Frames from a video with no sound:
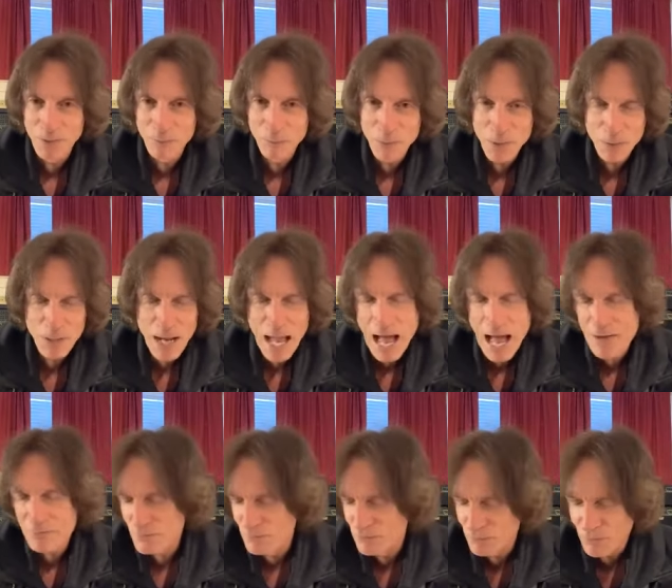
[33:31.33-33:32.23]
and we were
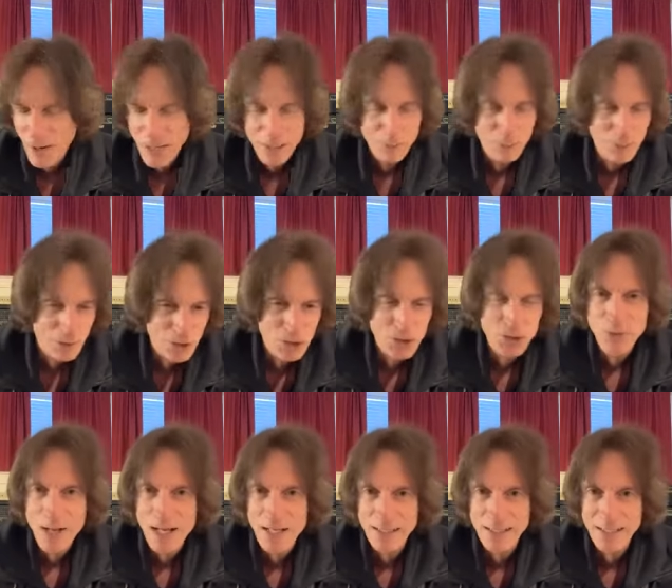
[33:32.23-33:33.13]
having fun and we were
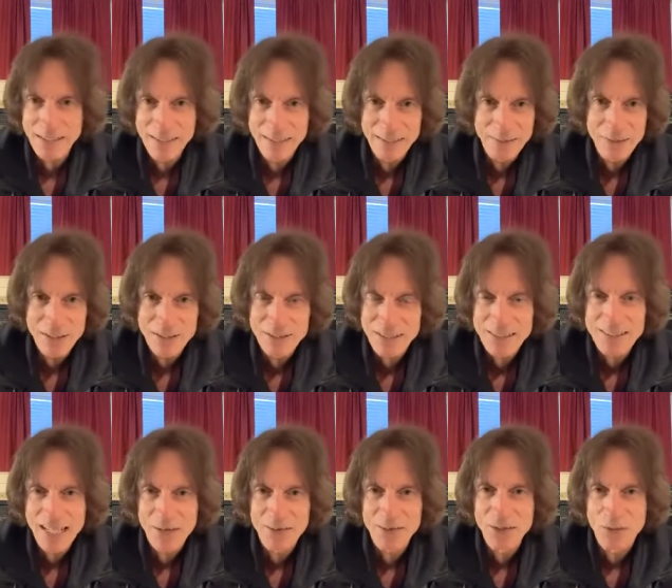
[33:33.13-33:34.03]
shredding, and it just
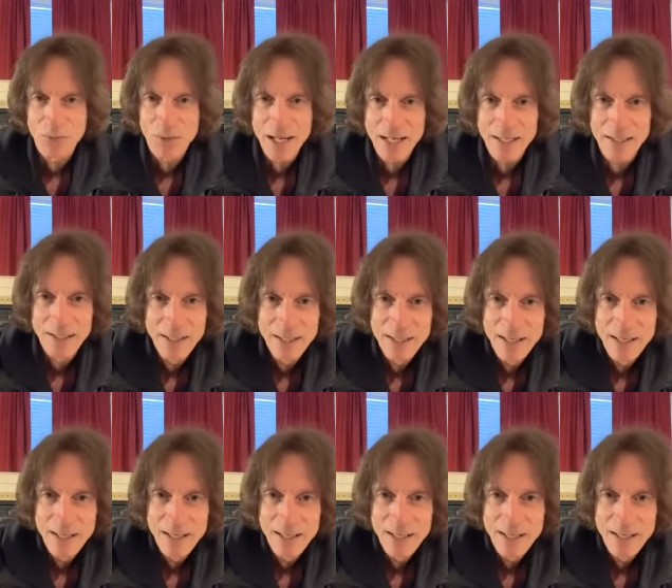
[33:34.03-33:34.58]
sounded great.